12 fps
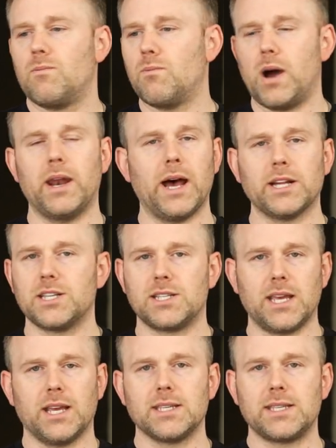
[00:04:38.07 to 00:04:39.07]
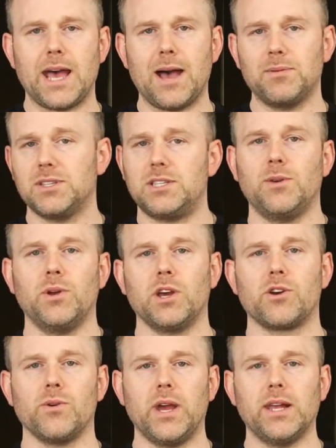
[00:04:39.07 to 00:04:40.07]
why not just take a stab and see what
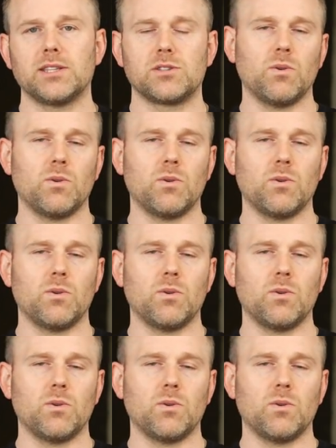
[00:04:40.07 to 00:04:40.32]
it creates?